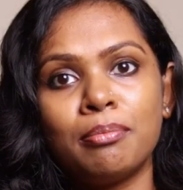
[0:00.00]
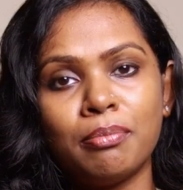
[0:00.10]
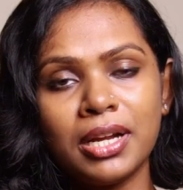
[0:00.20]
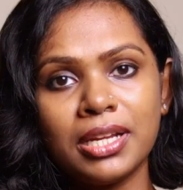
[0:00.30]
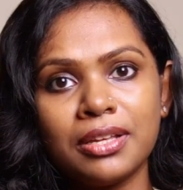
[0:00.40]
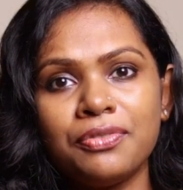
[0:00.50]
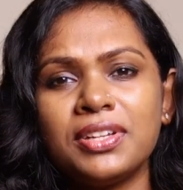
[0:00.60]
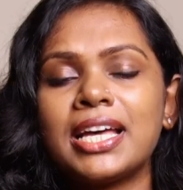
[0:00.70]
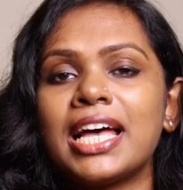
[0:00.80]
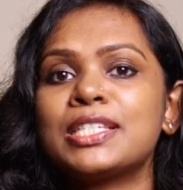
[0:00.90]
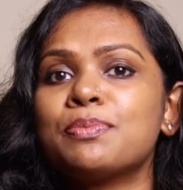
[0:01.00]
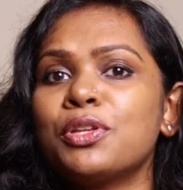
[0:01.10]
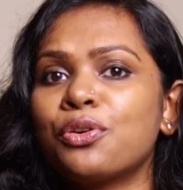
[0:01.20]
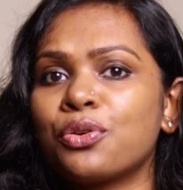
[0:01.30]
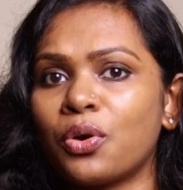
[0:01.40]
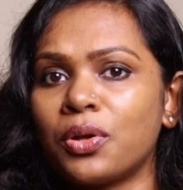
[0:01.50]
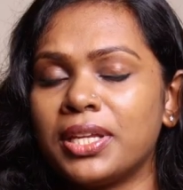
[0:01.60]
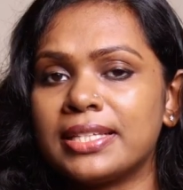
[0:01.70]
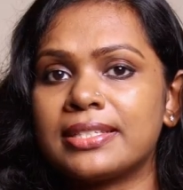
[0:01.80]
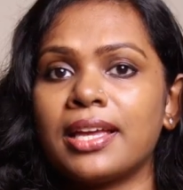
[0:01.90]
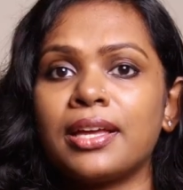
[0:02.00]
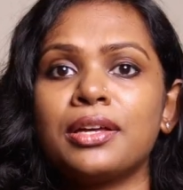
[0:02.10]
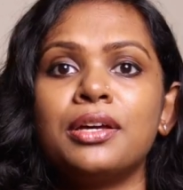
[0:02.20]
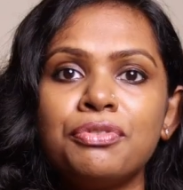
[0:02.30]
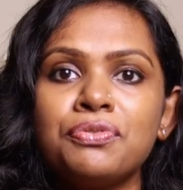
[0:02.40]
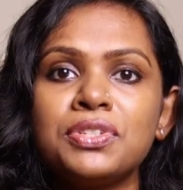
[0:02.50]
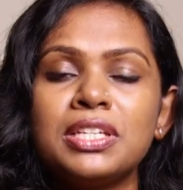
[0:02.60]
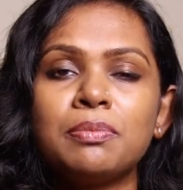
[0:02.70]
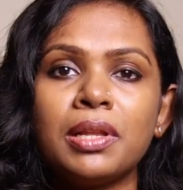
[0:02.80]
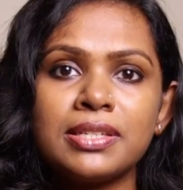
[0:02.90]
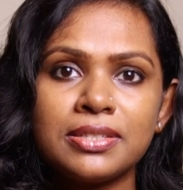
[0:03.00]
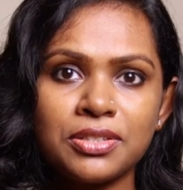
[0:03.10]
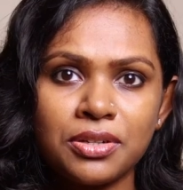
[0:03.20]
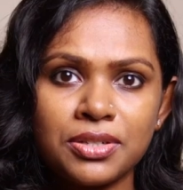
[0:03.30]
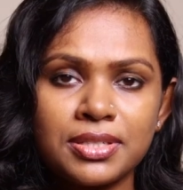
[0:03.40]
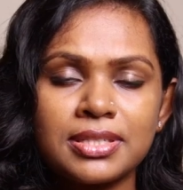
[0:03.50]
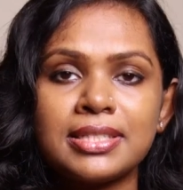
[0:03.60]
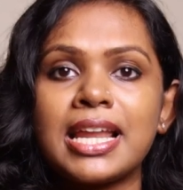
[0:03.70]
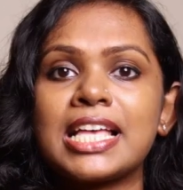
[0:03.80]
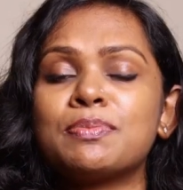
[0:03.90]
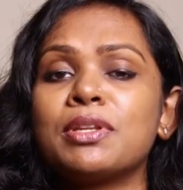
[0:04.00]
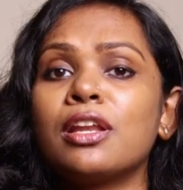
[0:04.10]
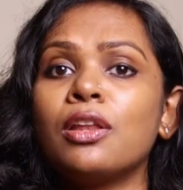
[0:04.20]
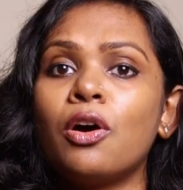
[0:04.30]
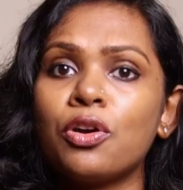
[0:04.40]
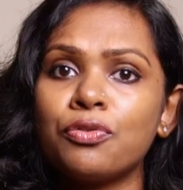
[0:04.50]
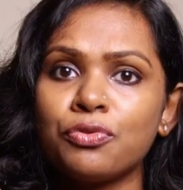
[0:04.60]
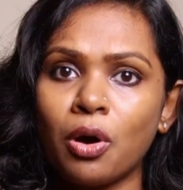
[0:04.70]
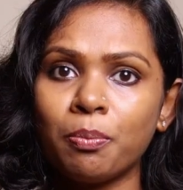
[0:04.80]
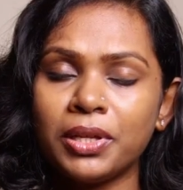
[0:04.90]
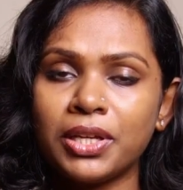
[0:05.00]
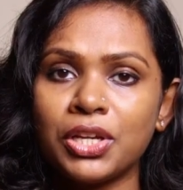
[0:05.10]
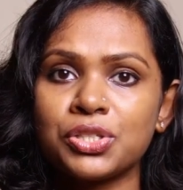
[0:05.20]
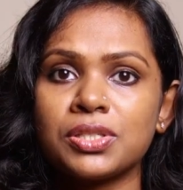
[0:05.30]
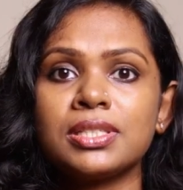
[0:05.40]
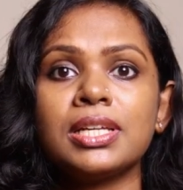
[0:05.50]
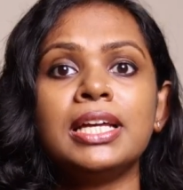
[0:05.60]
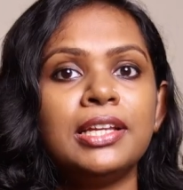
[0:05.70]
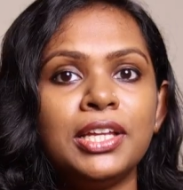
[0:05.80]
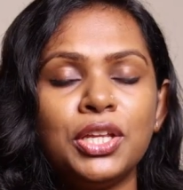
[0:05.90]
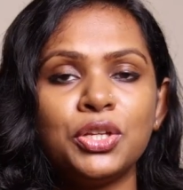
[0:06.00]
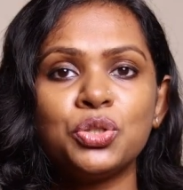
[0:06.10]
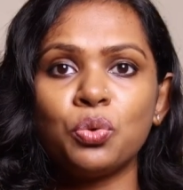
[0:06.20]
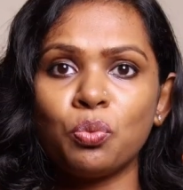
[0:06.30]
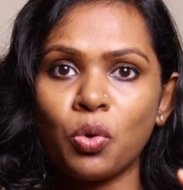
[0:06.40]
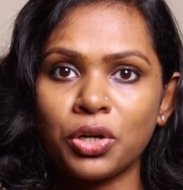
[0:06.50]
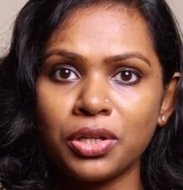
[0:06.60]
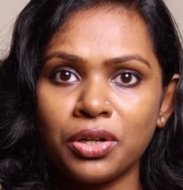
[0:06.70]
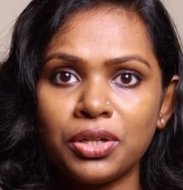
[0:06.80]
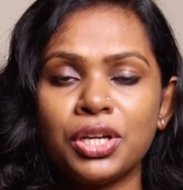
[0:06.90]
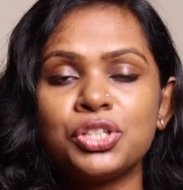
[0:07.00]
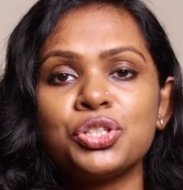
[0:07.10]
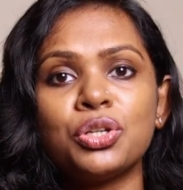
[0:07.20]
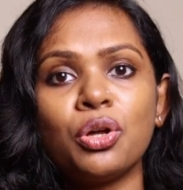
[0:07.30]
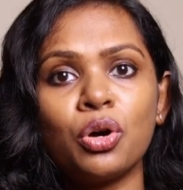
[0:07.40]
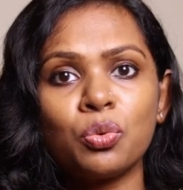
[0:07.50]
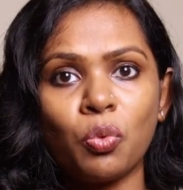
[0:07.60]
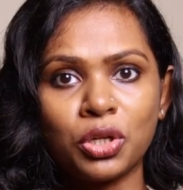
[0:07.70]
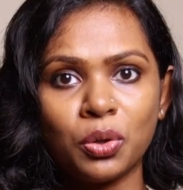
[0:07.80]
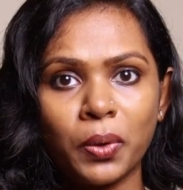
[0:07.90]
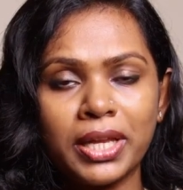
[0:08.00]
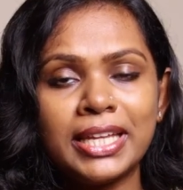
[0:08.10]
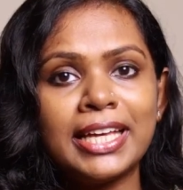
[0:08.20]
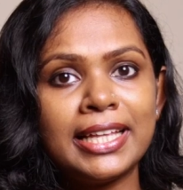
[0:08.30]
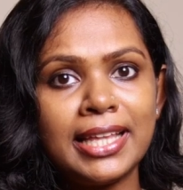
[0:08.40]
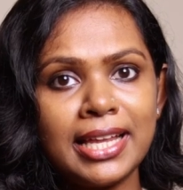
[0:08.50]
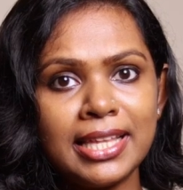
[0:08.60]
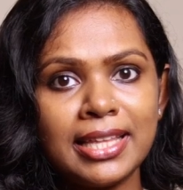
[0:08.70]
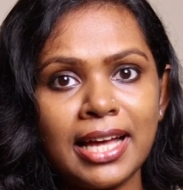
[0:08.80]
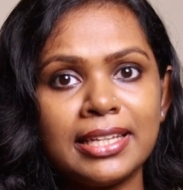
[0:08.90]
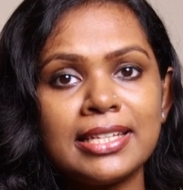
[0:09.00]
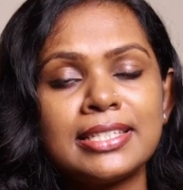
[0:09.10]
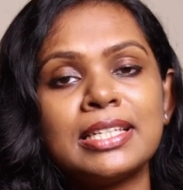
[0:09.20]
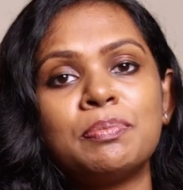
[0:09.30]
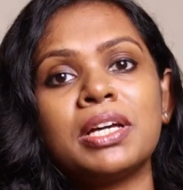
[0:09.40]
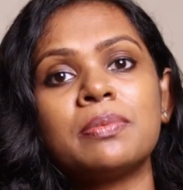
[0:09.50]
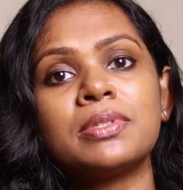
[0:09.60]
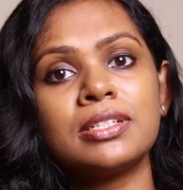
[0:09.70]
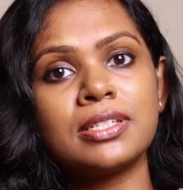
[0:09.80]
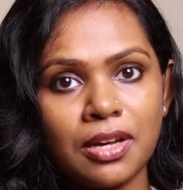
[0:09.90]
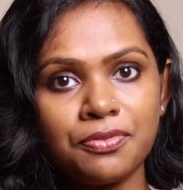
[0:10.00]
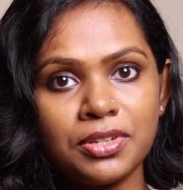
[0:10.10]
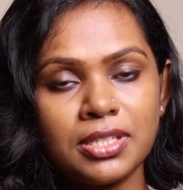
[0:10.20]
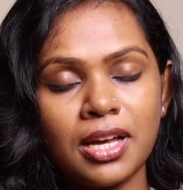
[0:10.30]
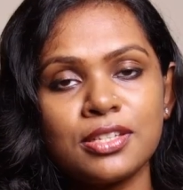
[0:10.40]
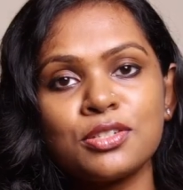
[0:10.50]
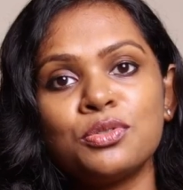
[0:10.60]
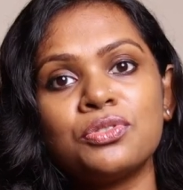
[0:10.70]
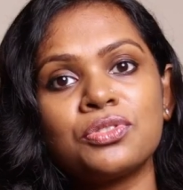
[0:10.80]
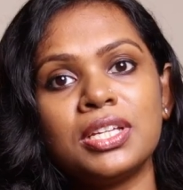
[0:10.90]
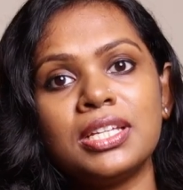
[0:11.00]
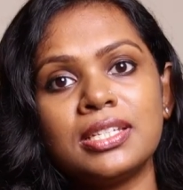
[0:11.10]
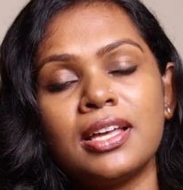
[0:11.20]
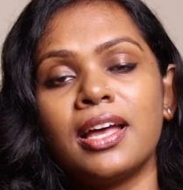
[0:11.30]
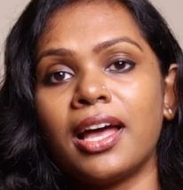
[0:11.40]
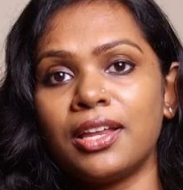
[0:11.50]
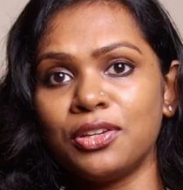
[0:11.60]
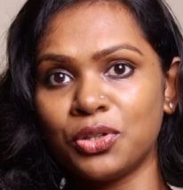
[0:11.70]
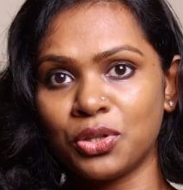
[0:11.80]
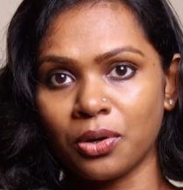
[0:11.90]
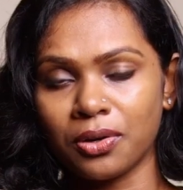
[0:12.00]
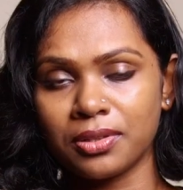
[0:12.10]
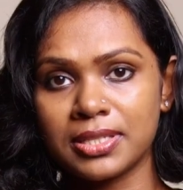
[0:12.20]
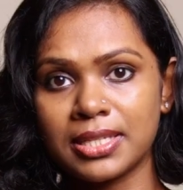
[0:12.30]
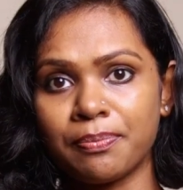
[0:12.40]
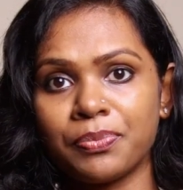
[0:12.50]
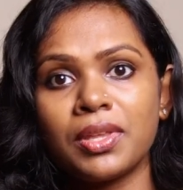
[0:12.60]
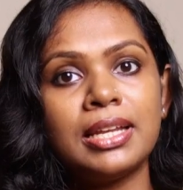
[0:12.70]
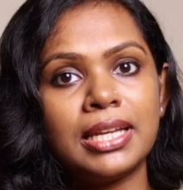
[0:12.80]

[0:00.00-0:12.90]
But if it has been chronic, say 15 plus years, there has been a lot of complications leading to water retention or water weight, then in that case it becomes a tougher task to treat and cure the same.